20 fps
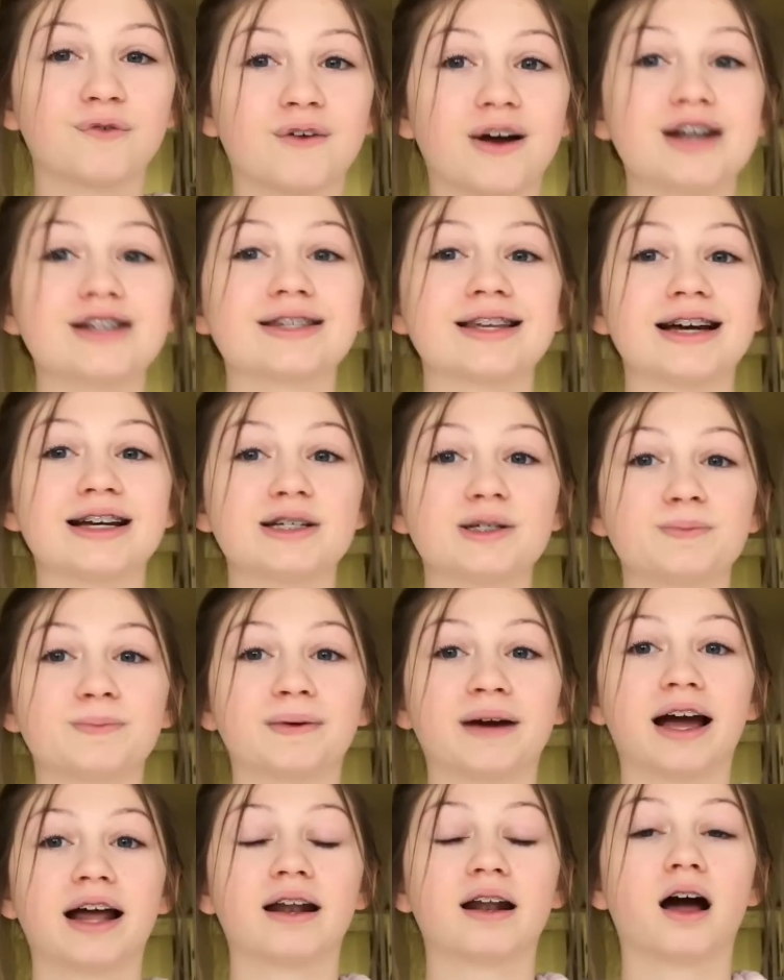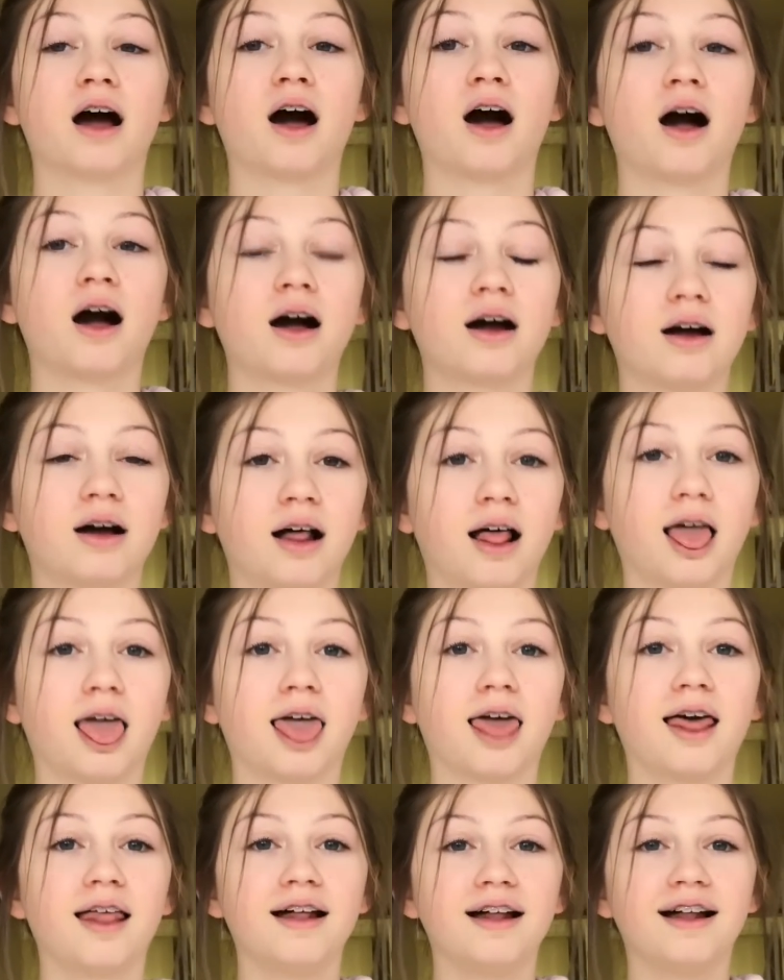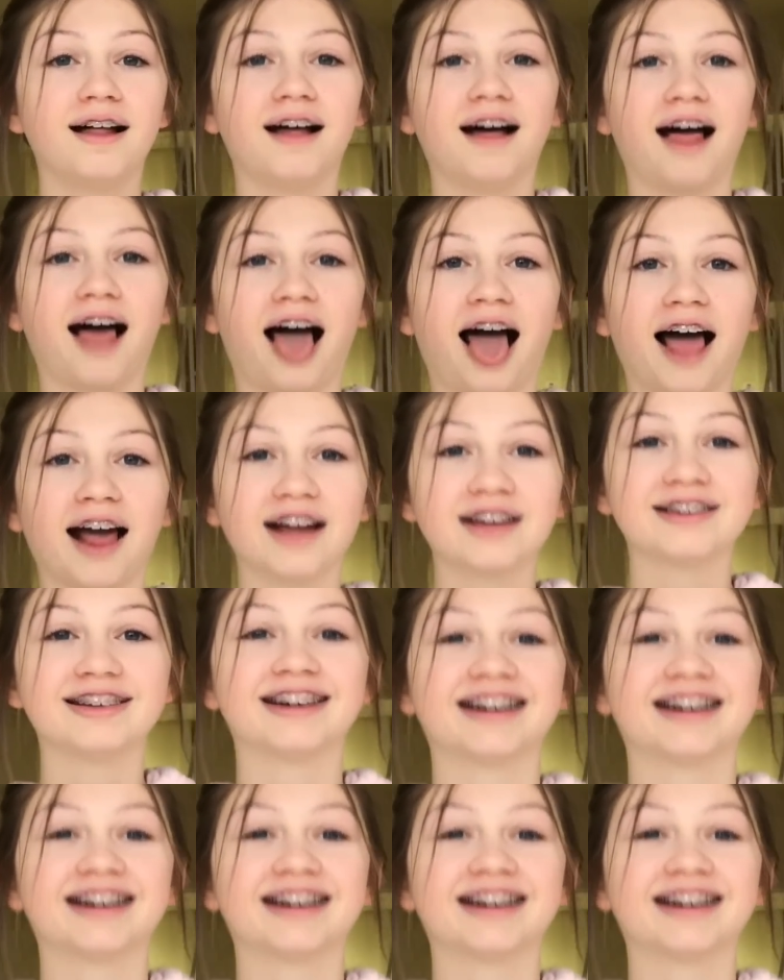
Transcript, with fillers: Fresh sliced bread. Ah, oh.